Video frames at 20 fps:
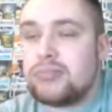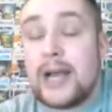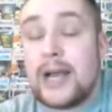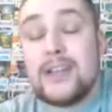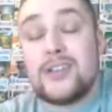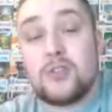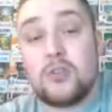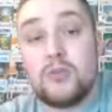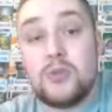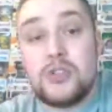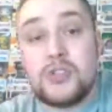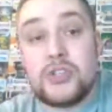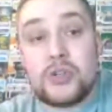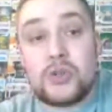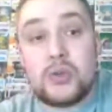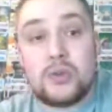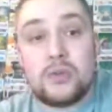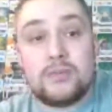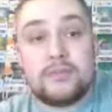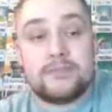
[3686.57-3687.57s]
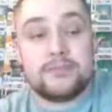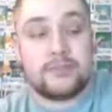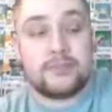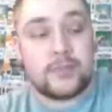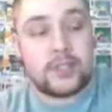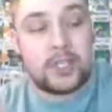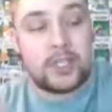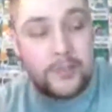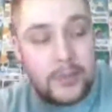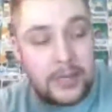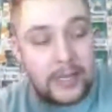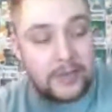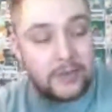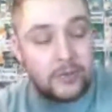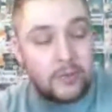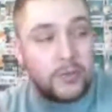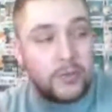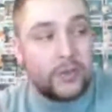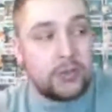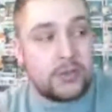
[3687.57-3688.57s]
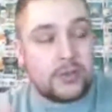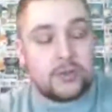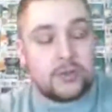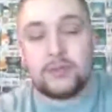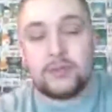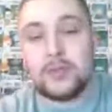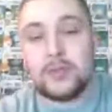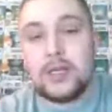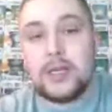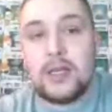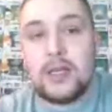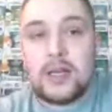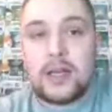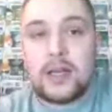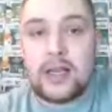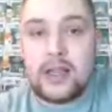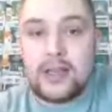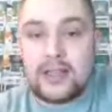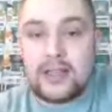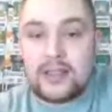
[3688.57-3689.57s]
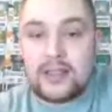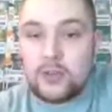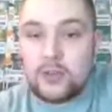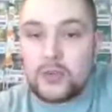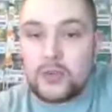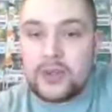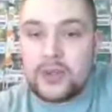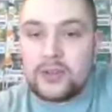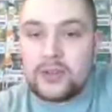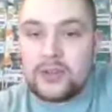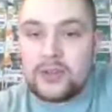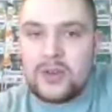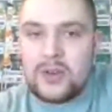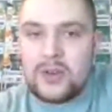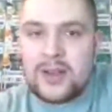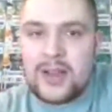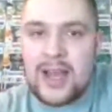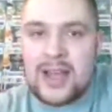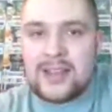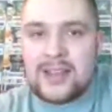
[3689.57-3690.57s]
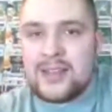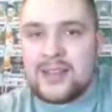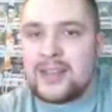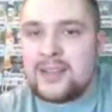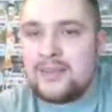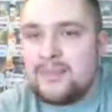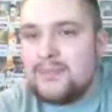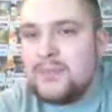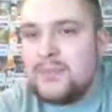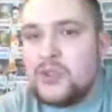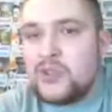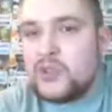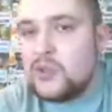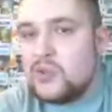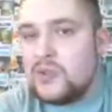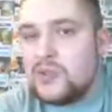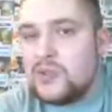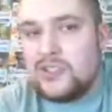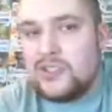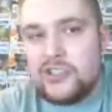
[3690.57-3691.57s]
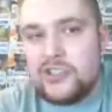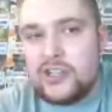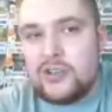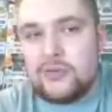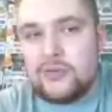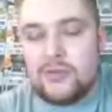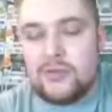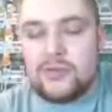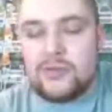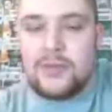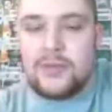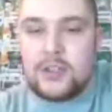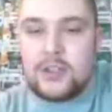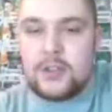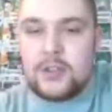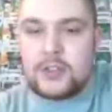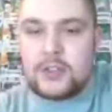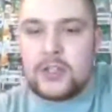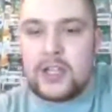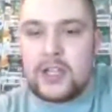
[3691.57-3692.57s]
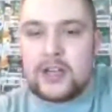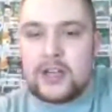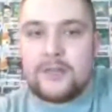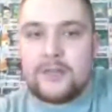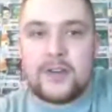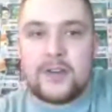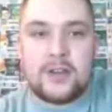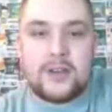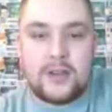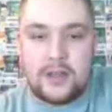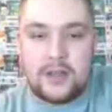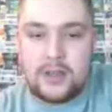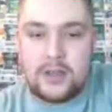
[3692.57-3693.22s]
School Musical. Yep, High School Musical. I like those ones too. I just like musicals in general. Those are a lot of fun.